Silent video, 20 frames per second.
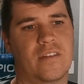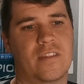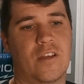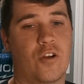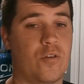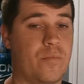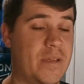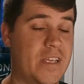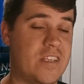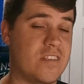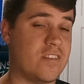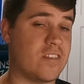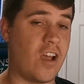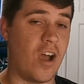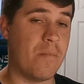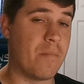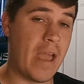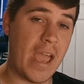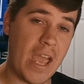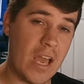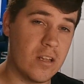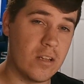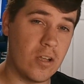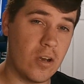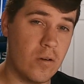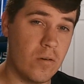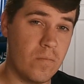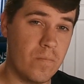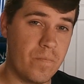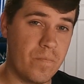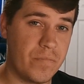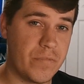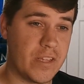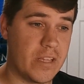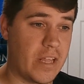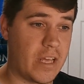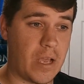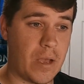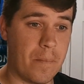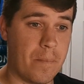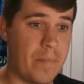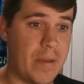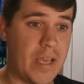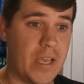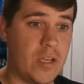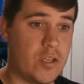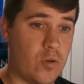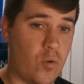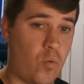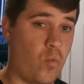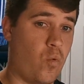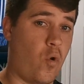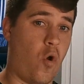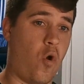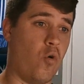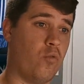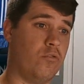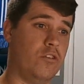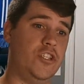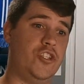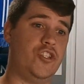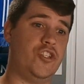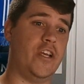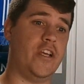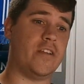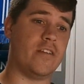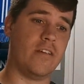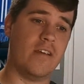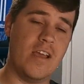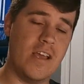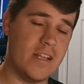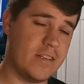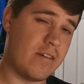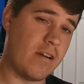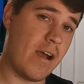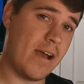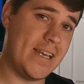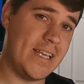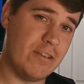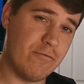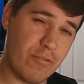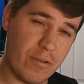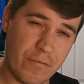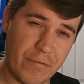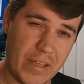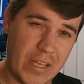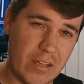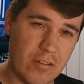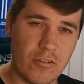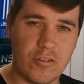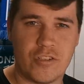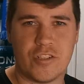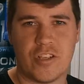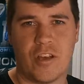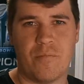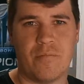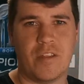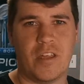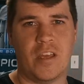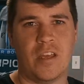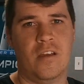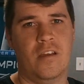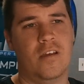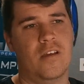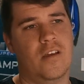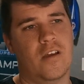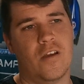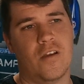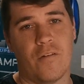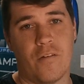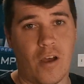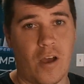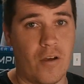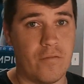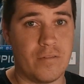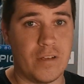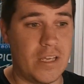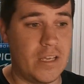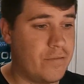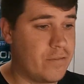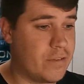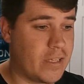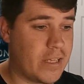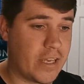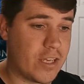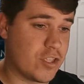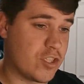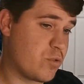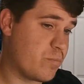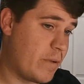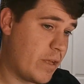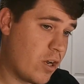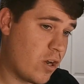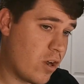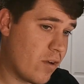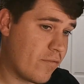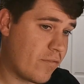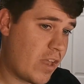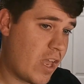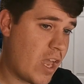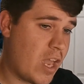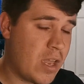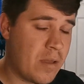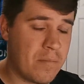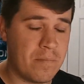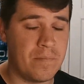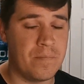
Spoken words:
would be some Halo, like a big, holy shit, tiny reveal or something of even like a spin-off game.